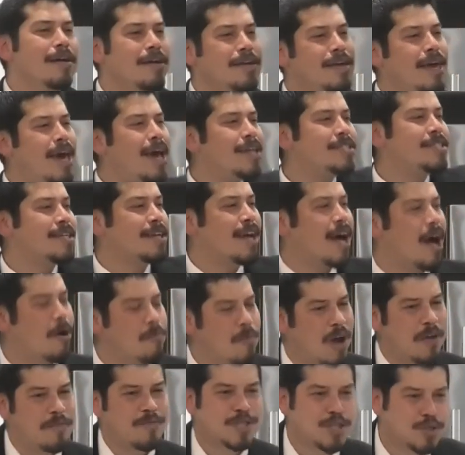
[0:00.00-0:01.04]
yes, I can't
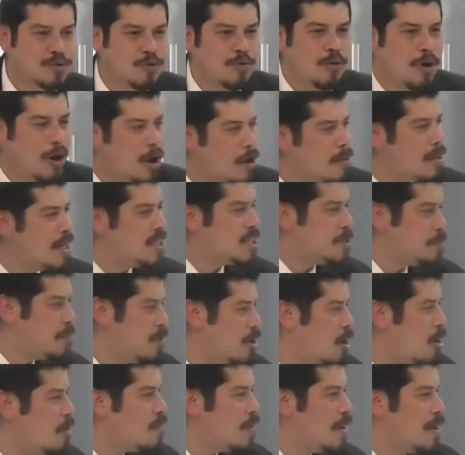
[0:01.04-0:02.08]
wait for school holidays to be
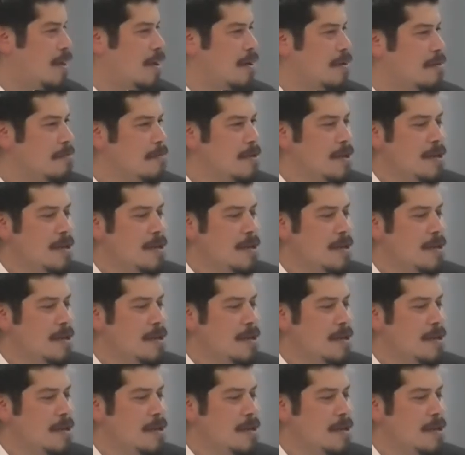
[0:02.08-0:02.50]
over.